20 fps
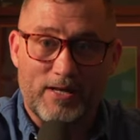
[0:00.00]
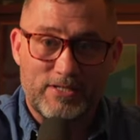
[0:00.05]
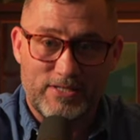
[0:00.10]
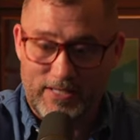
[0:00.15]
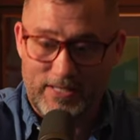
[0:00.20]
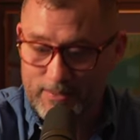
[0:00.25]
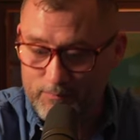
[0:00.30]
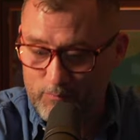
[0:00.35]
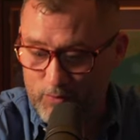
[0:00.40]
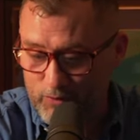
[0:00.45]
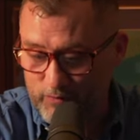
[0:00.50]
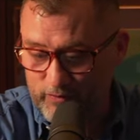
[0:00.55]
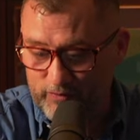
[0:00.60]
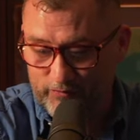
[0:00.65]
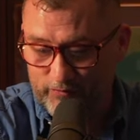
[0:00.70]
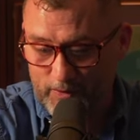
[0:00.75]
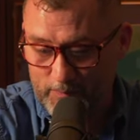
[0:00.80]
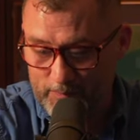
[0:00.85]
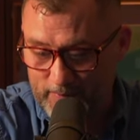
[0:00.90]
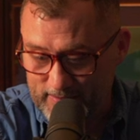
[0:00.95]
any movie
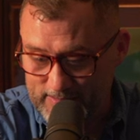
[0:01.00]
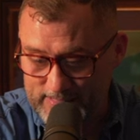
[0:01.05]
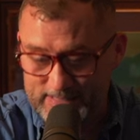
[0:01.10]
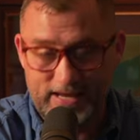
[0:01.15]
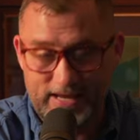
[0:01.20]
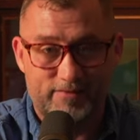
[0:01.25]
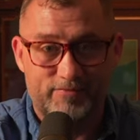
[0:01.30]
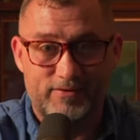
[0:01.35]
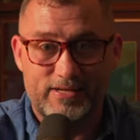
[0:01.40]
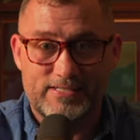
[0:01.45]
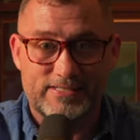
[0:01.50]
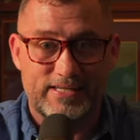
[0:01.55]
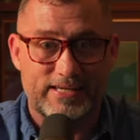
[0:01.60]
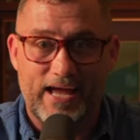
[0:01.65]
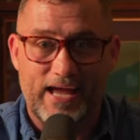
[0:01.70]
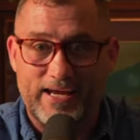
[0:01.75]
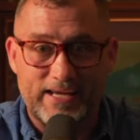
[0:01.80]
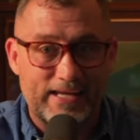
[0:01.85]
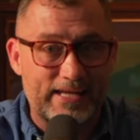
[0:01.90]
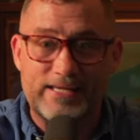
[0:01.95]
from the 70s and
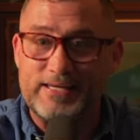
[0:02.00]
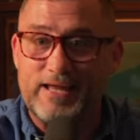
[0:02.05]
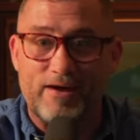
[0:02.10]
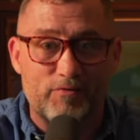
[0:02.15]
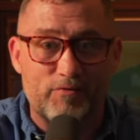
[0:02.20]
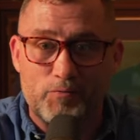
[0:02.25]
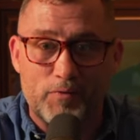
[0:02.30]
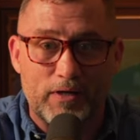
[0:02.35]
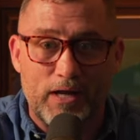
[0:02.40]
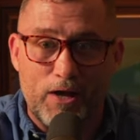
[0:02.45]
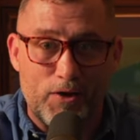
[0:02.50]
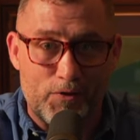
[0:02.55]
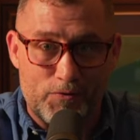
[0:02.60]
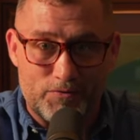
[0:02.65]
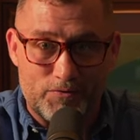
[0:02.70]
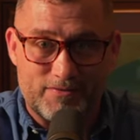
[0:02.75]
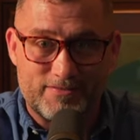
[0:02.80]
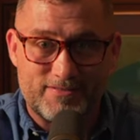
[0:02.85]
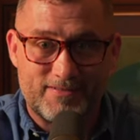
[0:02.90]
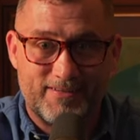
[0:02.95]
80s. He never
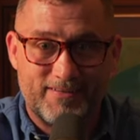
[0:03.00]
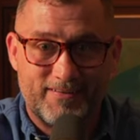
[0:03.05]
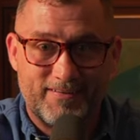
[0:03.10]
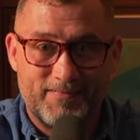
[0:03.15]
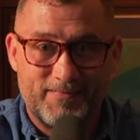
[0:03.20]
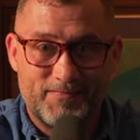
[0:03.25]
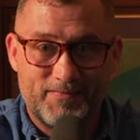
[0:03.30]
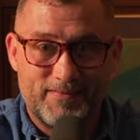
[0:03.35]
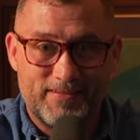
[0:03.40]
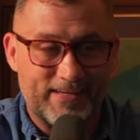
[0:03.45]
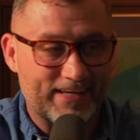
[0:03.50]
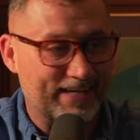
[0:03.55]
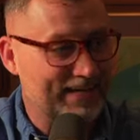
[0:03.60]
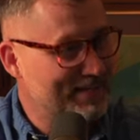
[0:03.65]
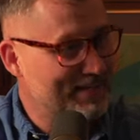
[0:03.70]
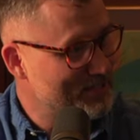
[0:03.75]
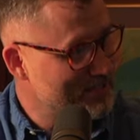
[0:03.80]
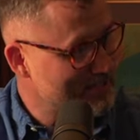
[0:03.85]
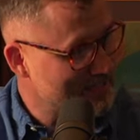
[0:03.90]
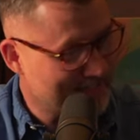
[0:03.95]
reloads. He
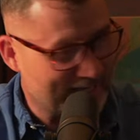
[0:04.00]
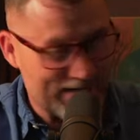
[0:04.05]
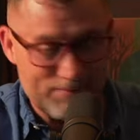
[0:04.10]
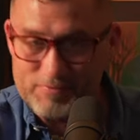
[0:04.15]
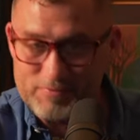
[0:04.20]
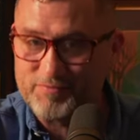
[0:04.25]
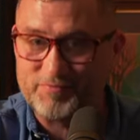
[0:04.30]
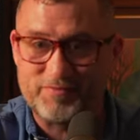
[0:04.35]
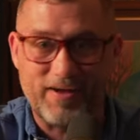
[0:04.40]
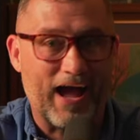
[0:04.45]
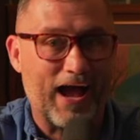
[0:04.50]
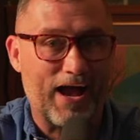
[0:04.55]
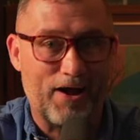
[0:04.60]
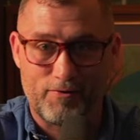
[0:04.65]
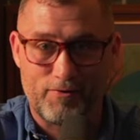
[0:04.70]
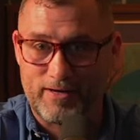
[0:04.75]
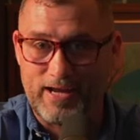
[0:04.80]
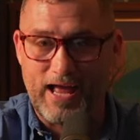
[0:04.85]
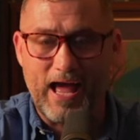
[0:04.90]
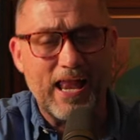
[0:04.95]
just keeps
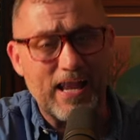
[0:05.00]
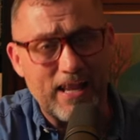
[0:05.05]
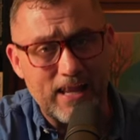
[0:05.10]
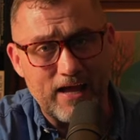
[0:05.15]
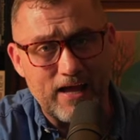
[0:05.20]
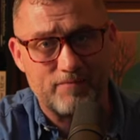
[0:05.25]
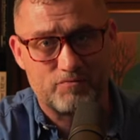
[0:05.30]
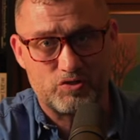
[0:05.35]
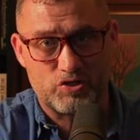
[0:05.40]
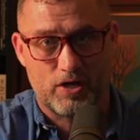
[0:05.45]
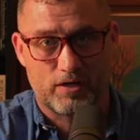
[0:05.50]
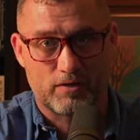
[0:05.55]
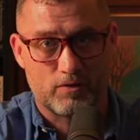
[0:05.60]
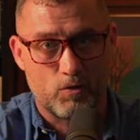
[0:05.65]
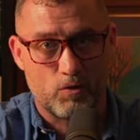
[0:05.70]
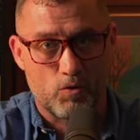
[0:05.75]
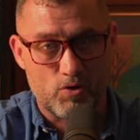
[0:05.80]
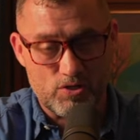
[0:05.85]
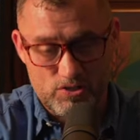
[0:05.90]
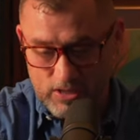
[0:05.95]
firing. I love Chuck
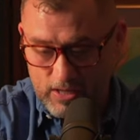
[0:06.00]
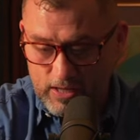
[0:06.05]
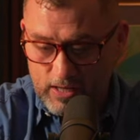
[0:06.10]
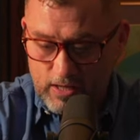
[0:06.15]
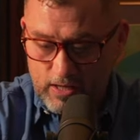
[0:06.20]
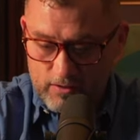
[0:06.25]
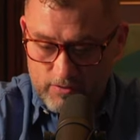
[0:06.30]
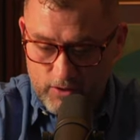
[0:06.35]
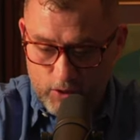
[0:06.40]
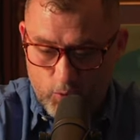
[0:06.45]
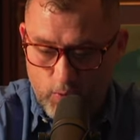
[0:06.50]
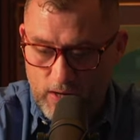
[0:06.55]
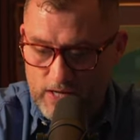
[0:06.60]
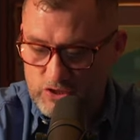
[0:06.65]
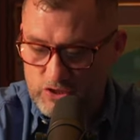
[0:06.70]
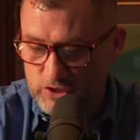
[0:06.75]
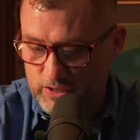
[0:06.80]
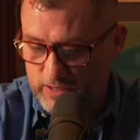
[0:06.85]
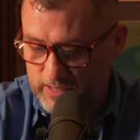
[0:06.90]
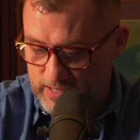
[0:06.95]
Norris. The
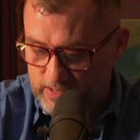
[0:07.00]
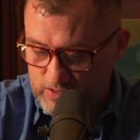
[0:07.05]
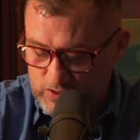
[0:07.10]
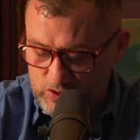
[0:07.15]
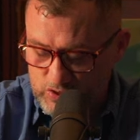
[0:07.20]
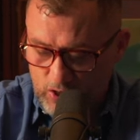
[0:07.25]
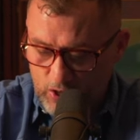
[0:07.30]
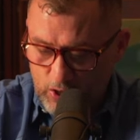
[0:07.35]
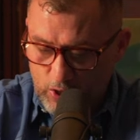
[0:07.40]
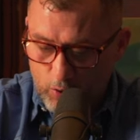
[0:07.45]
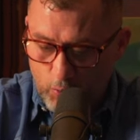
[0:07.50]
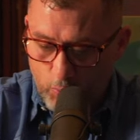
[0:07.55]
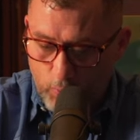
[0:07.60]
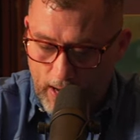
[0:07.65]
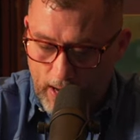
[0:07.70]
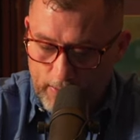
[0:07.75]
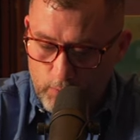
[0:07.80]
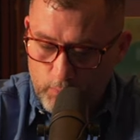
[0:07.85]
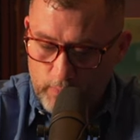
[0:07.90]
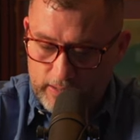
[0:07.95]
question is, why
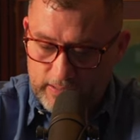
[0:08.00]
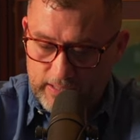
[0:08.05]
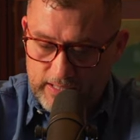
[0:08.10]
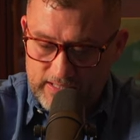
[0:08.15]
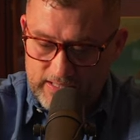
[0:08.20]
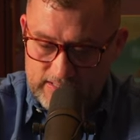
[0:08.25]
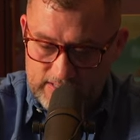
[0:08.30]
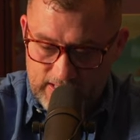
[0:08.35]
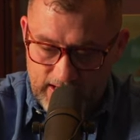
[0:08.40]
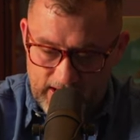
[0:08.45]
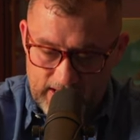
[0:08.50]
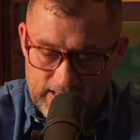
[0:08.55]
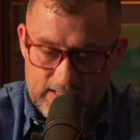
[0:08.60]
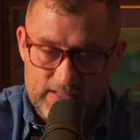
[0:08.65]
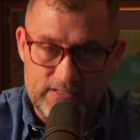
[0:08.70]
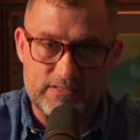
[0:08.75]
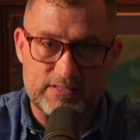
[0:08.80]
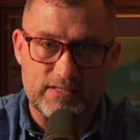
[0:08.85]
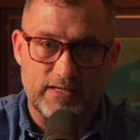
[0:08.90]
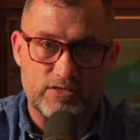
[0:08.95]
do we need
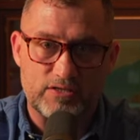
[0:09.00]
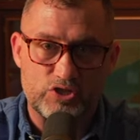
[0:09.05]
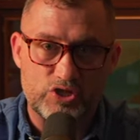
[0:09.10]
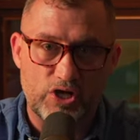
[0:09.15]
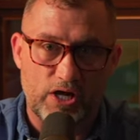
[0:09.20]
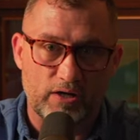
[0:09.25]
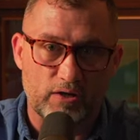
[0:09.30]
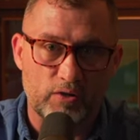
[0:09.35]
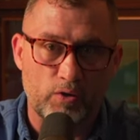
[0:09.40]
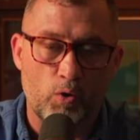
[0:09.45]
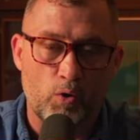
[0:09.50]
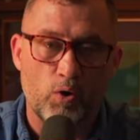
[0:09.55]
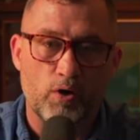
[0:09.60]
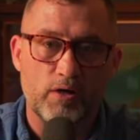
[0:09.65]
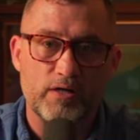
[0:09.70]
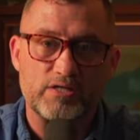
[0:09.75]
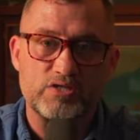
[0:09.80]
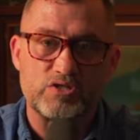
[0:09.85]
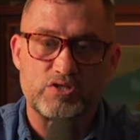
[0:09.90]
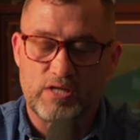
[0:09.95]
tanks and Chuck
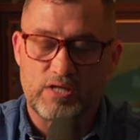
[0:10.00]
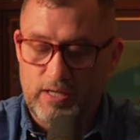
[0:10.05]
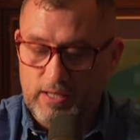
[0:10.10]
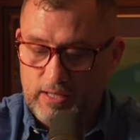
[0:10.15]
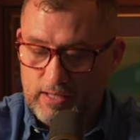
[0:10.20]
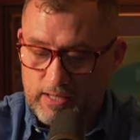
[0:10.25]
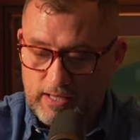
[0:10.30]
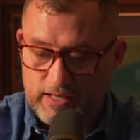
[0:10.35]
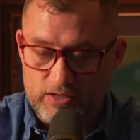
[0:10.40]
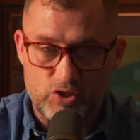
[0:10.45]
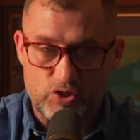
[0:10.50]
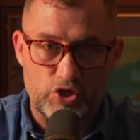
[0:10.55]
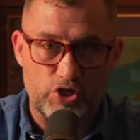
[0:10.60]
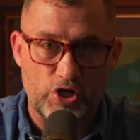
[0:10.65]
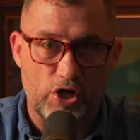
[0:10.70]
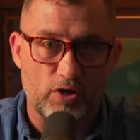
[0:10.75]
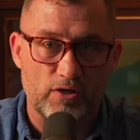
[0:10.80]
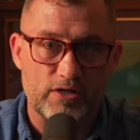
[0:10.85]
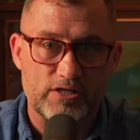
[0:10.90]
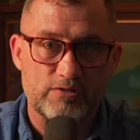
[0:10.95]
Norris and
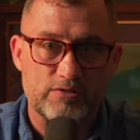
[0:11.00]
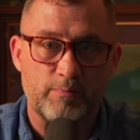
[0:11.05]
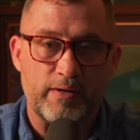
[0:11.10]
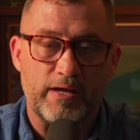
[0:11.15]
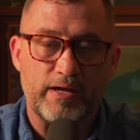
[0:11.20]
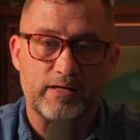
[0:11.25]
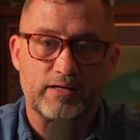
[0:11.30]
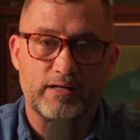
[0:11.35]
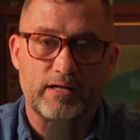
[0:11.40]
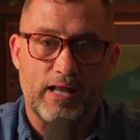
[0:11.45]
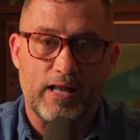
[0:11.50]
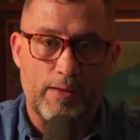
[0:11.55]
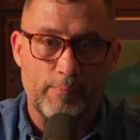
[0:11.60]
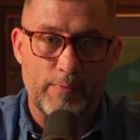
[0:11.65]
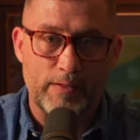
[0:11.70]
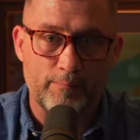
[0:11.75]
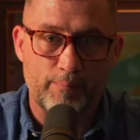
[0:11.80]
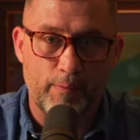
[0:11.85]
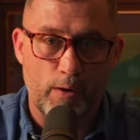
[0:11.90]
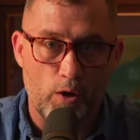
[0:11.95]
shirtless men
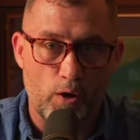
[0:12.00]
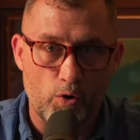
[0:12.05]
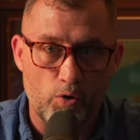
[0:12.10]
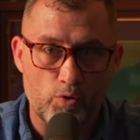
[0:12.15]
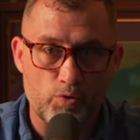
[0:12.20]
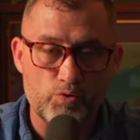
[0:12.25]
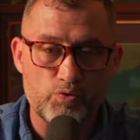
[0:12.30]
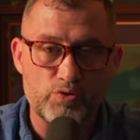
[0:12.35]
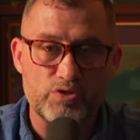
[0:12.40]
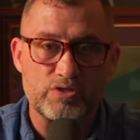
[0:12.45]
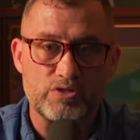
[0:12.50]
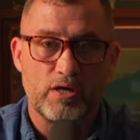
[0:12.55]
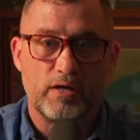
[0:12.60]
climbing poles